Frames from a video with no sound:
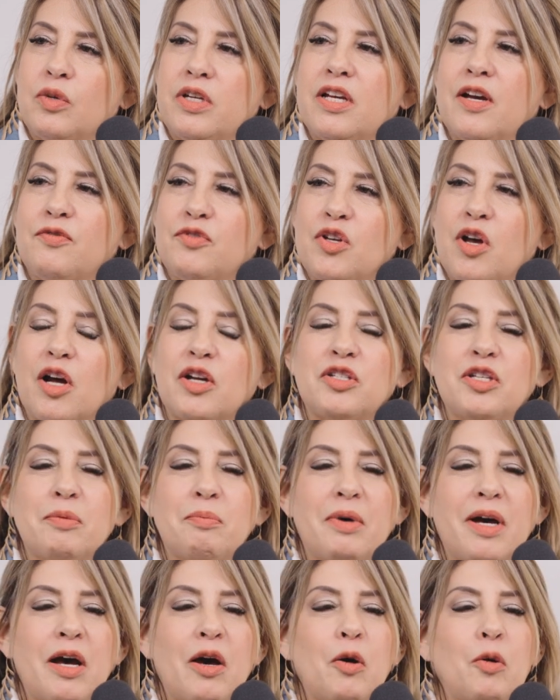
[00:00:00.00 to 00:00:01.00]
We have talked
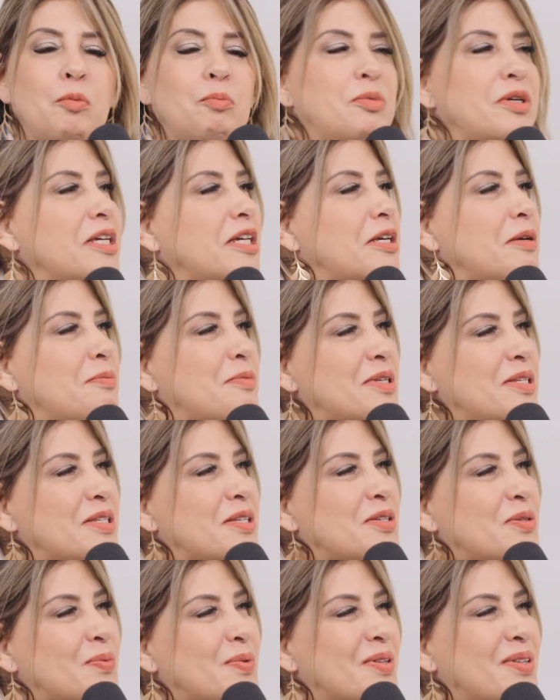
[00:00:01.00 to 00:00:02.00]
about being in
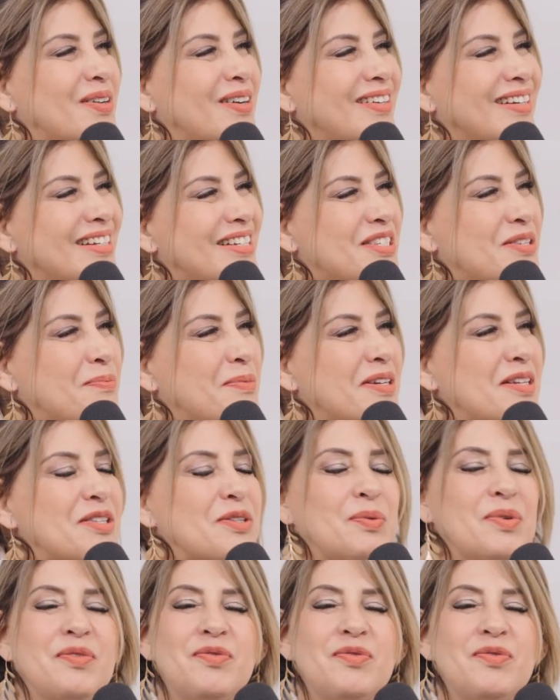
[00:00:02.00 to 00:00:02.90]
business with our husbands.